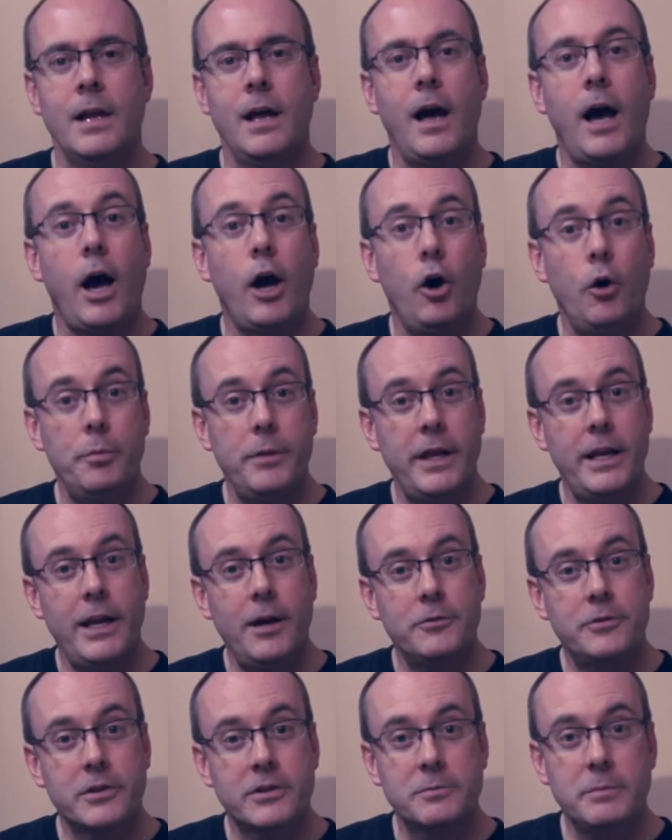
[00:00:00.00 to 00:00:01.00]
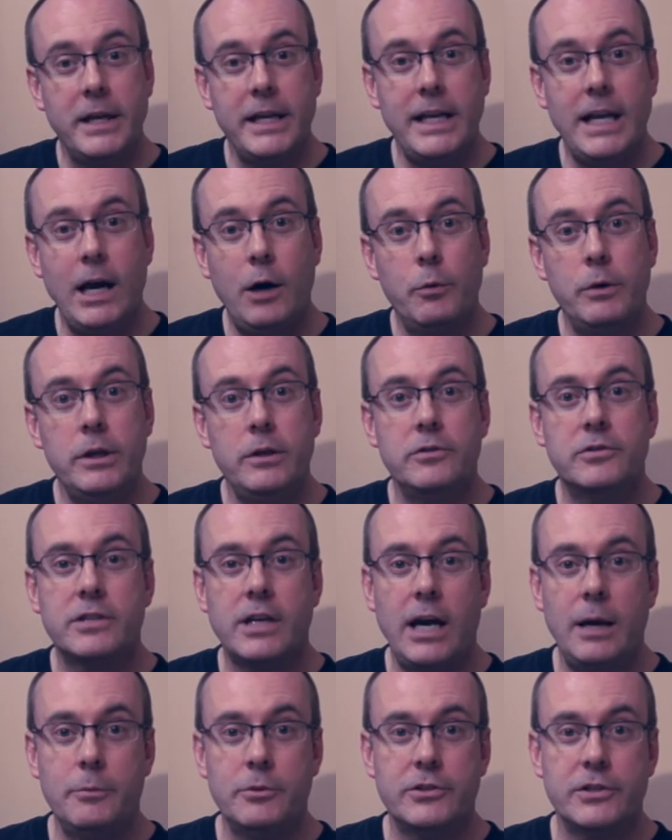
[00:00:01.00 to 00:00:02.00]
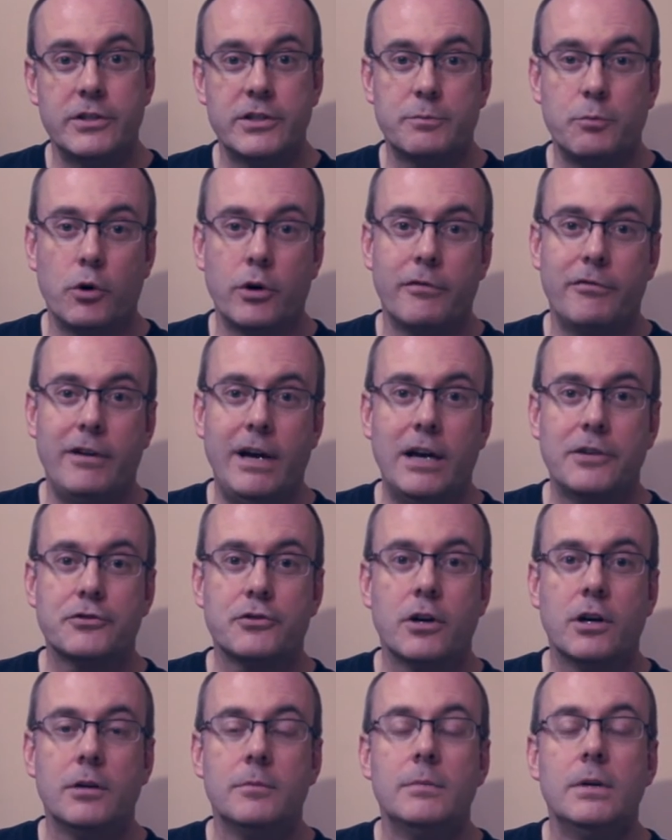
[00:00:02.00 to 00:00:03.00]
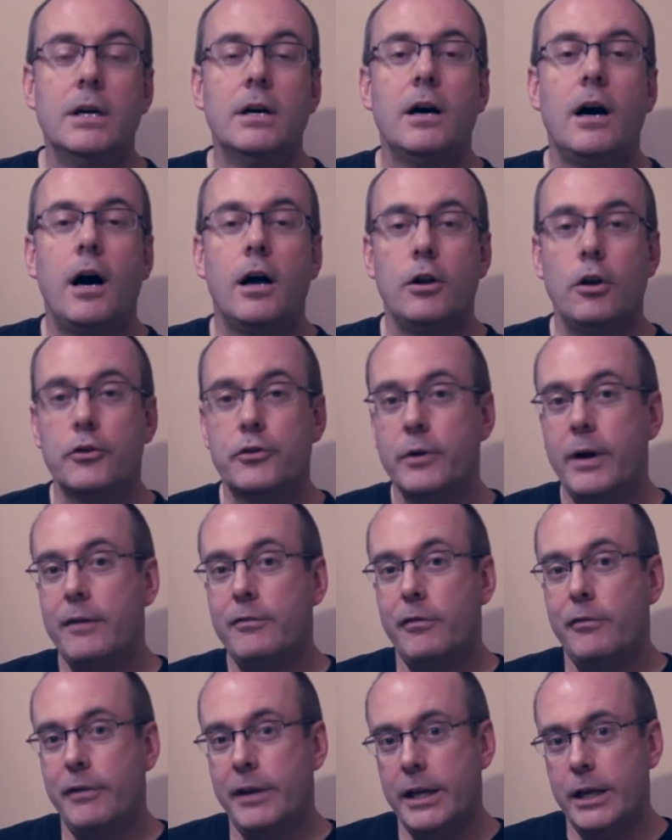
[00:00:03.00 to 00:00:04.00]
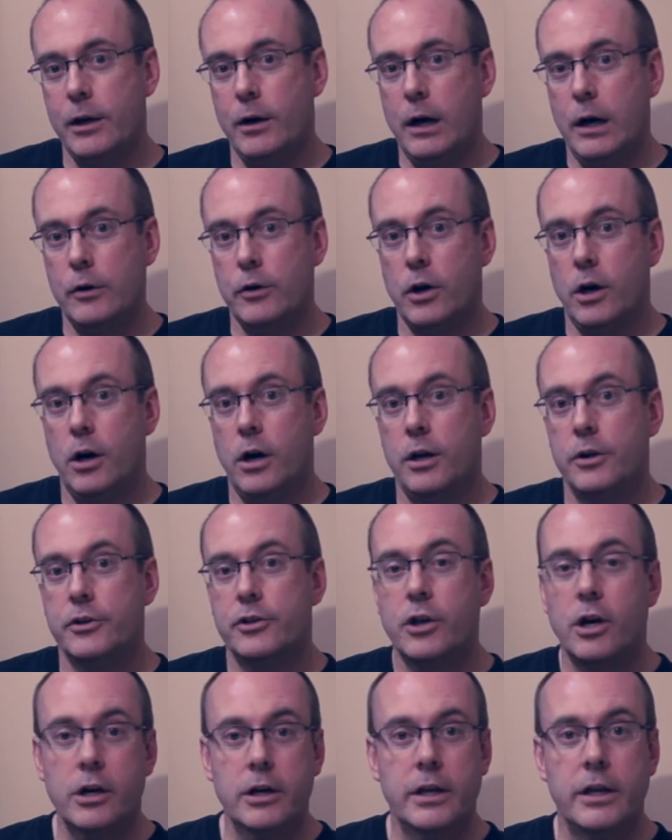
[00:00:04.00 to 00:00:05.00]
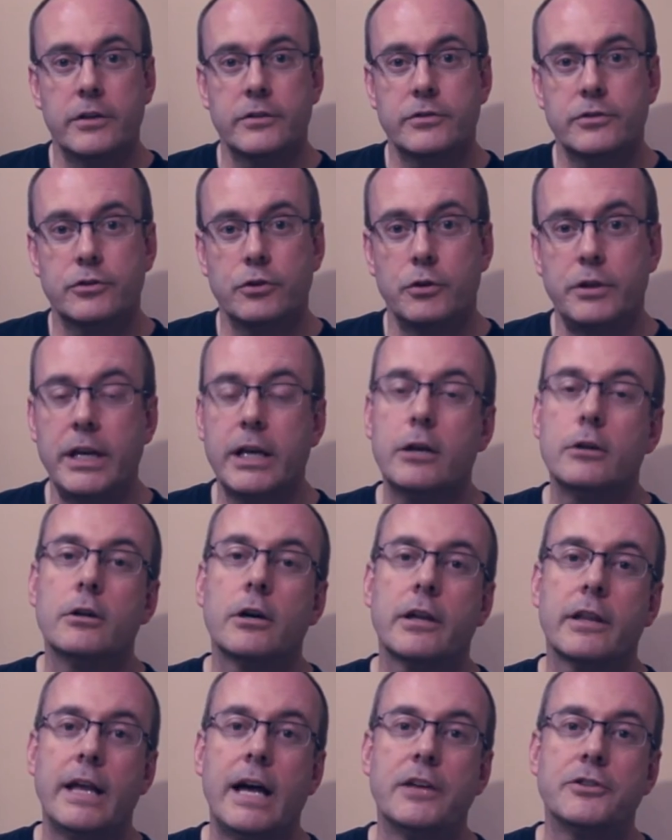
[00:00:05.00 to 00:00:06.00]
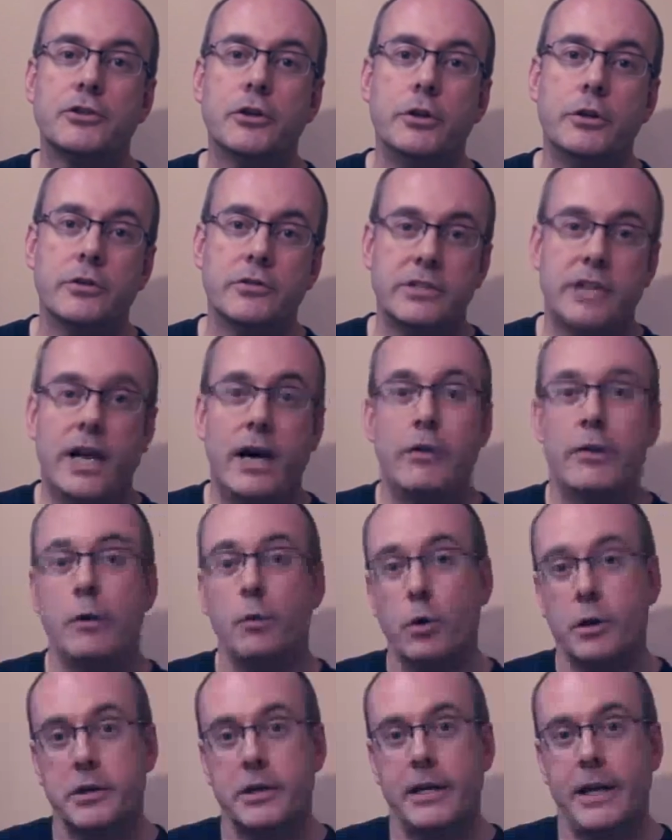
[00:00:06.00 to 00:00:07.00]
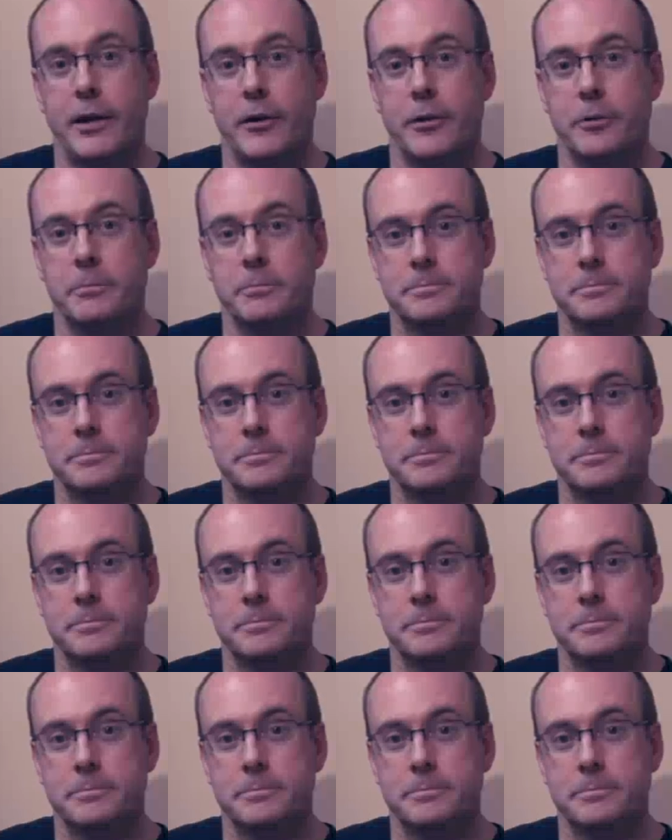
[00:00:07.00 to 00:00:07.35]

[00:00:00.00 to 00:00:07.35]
I hope that helps explain how we use timers in the sport of fast draw. I'll also have a video out on targets, so take a look at that so you can see how they work together.